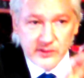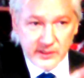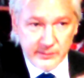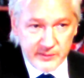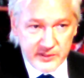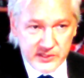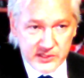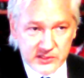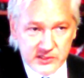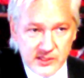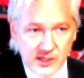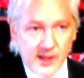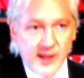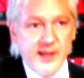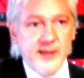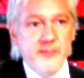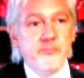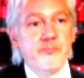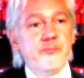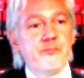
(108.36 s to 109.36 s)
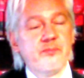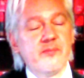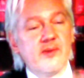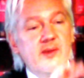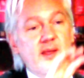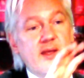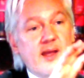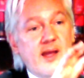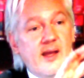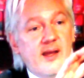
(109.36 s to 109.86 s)
for a limited time
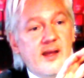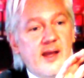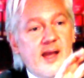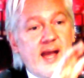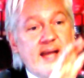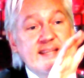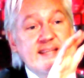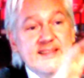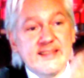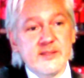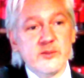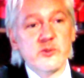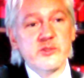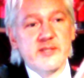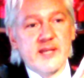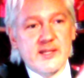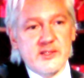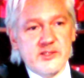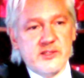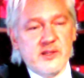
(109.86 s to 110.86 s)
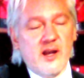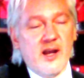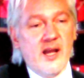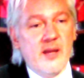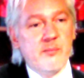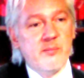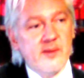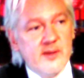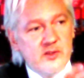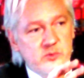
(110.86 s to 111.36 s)
until such
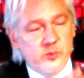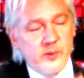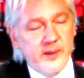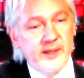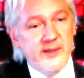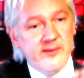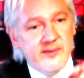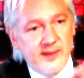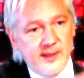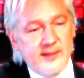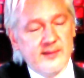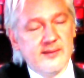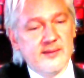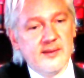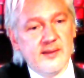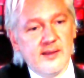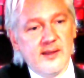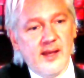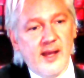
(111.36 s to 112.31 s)
time as we think